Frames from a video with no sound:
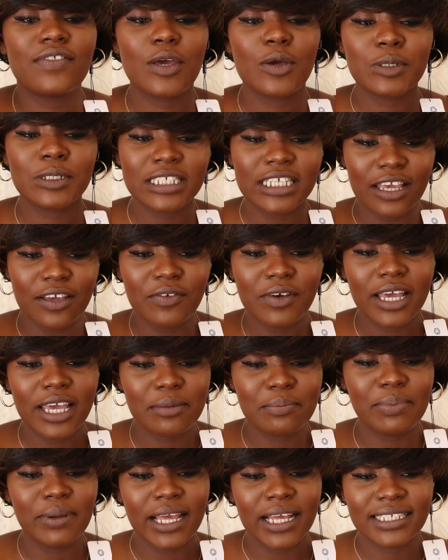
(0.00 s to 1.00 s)
If there was ever
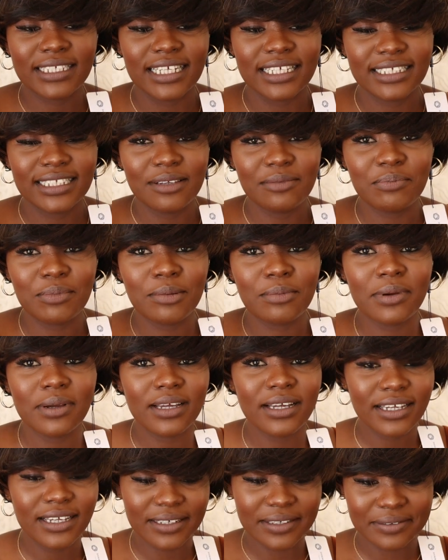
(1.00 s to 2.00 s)
a black Justin
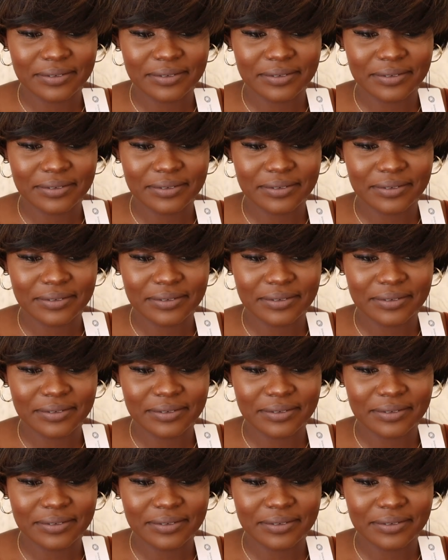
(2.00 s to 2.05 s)
Bieber,